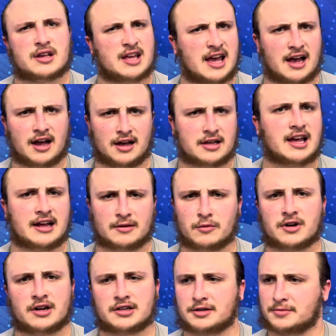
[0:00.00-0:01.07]
Yeah,
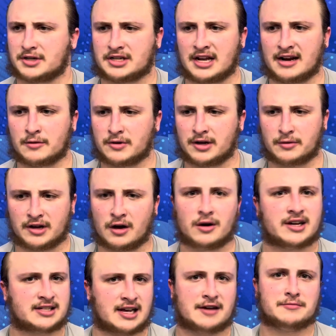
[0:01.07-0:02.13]
100%. And we
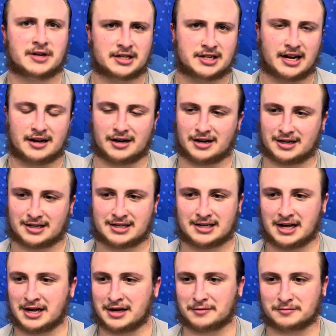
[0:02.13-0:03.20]
always have been
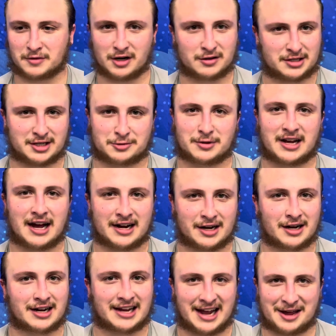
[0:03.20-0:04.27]
Jayhawks, since we got
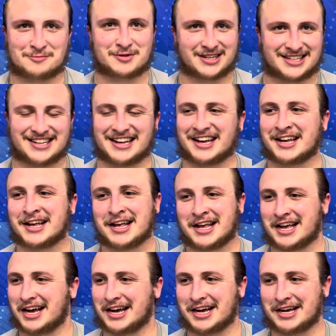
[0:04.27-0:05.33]
here on campus. Sure.
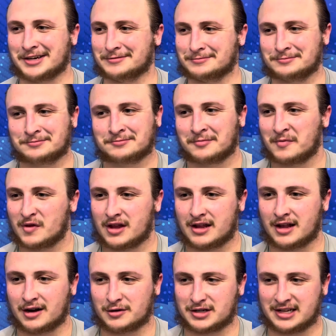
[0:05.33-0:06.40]
Yeah.
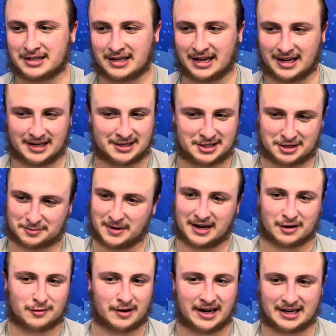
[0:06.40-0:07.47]
It's just been a
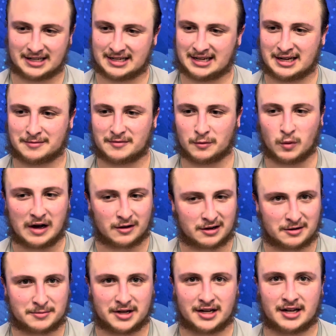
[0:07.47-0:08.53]
great team,
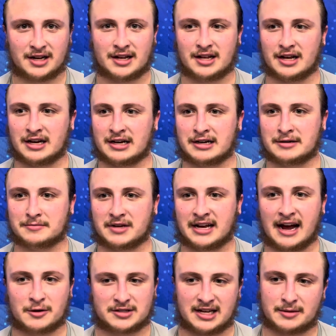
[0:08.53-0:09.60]
welcoming, and
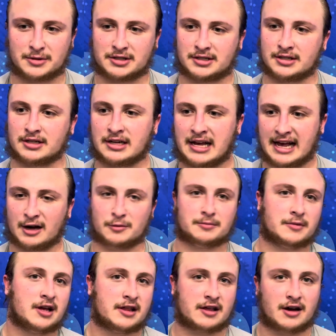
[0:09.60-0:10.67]
I was able to help
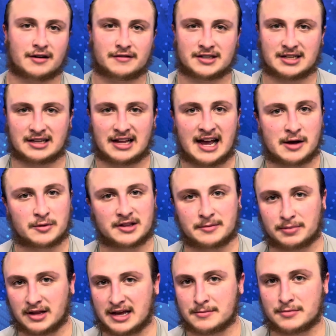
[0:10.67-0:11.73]
the offensive line with the
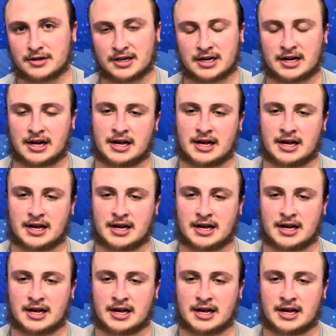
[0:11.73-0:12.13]
playbook.